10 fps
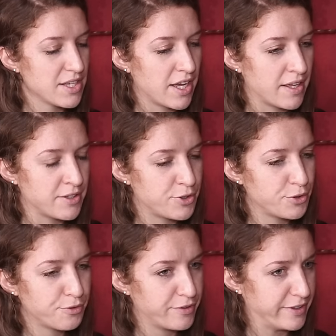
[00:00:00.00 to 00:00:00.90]
And
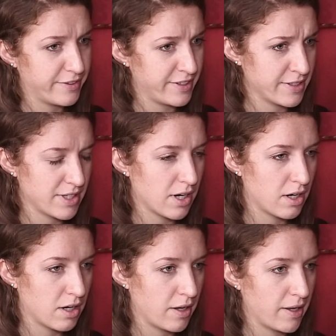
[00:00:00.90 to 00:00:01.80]
do you feel things
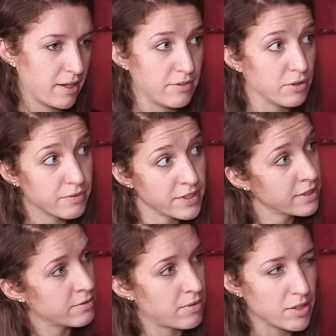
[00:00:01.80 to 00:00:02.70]
are evolving
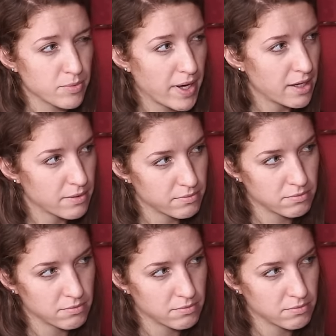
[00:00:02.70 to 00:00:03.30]
in the right way?